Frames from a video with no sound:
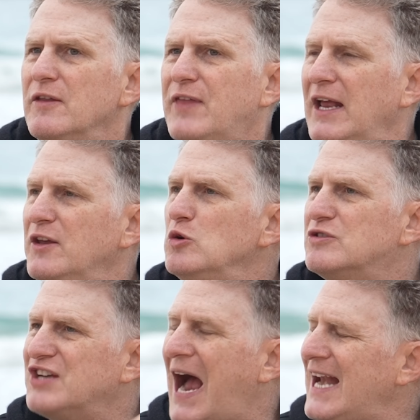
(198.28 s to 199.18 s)
they use
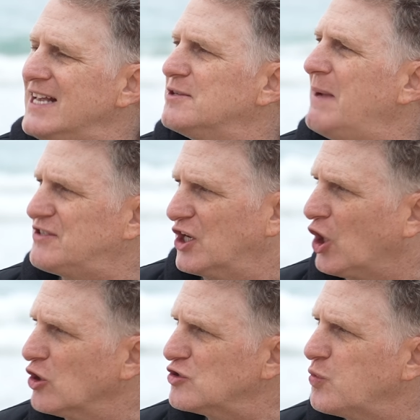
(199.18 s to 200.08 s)
Zionism as a
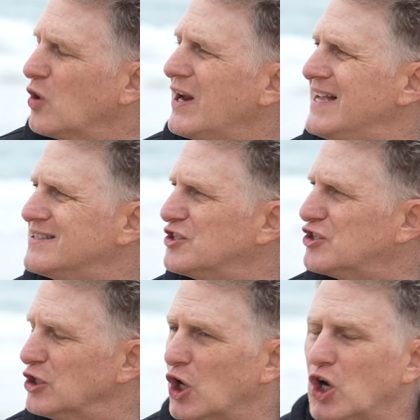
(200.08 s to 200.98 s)
curse word, as a
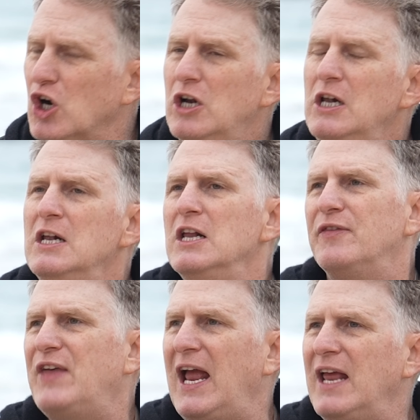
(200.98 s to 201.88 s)
slur.
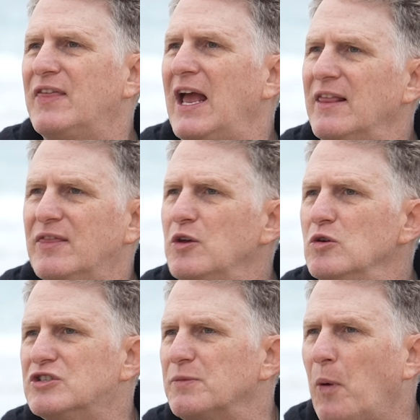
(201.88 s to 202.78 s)
They
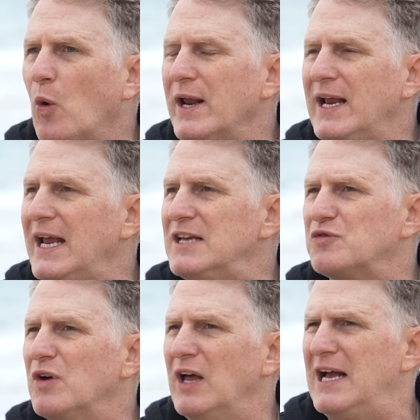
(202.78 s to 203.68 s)
use supporting
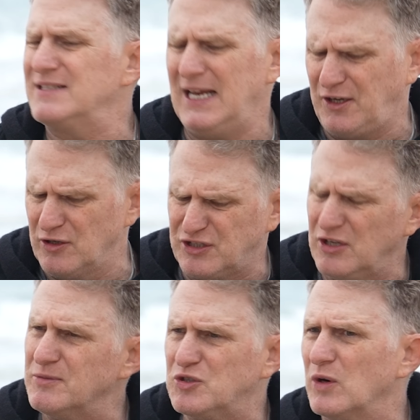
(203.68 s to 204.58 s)
Israel as like you're
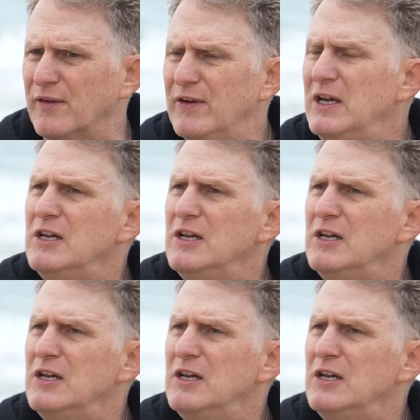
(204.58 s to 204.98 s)
some sort of